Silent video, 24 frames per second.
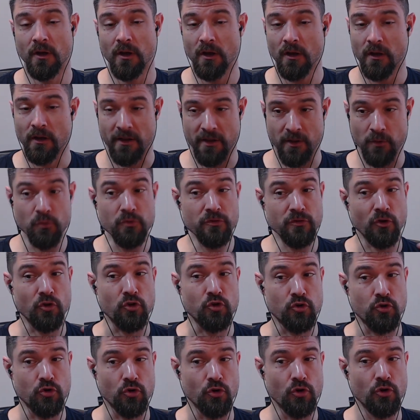Like, it was a
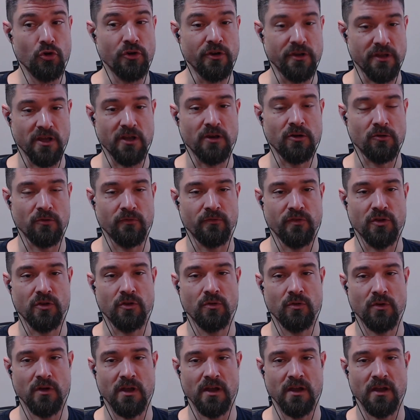good
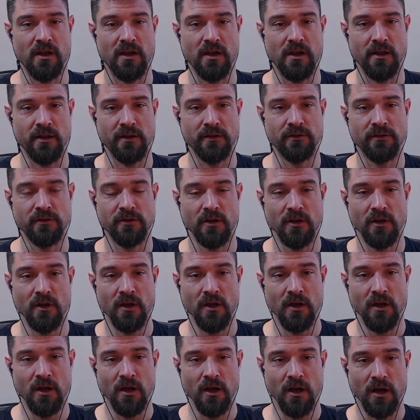interview, and
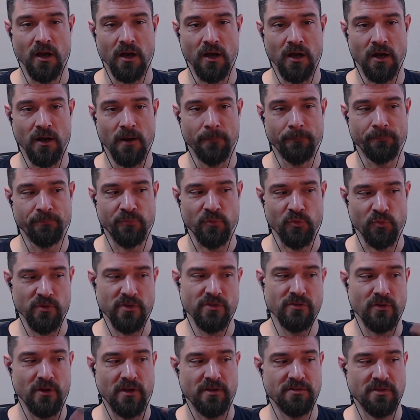the
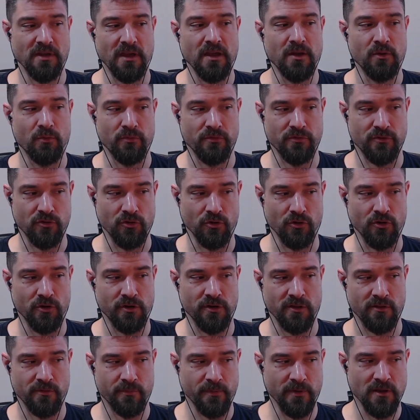reason I say it was good
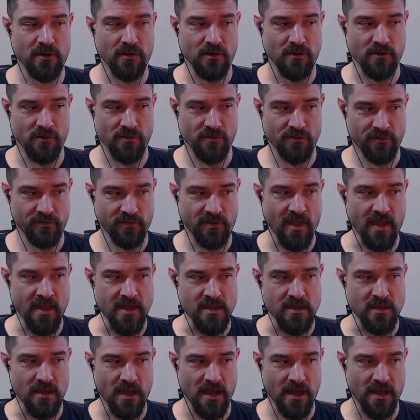is because
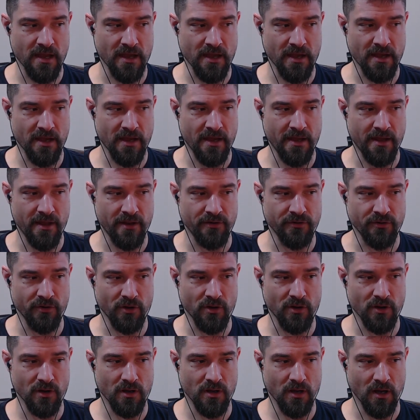Tate had
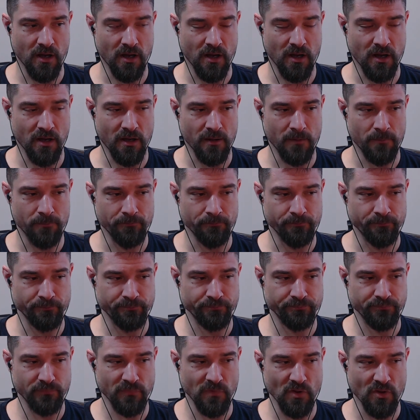um,
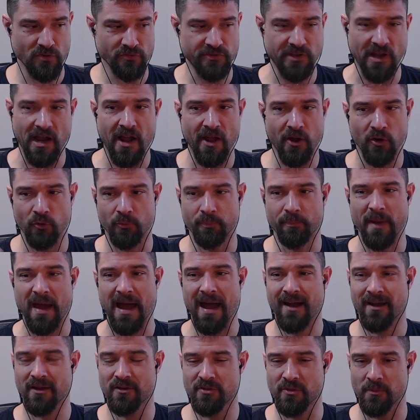dialed
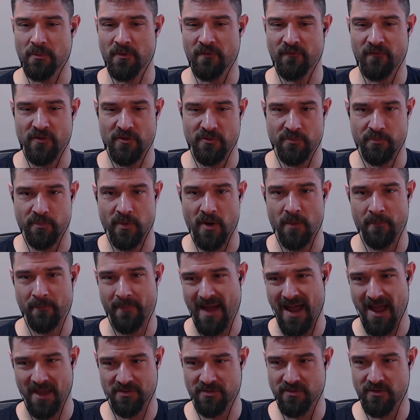back some of his
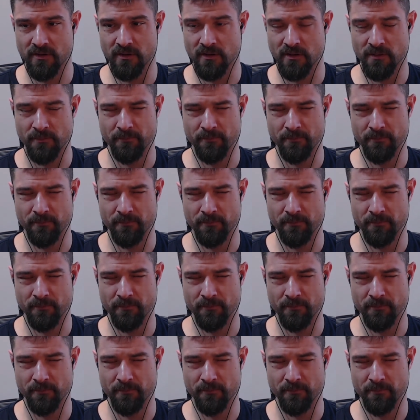bombastness,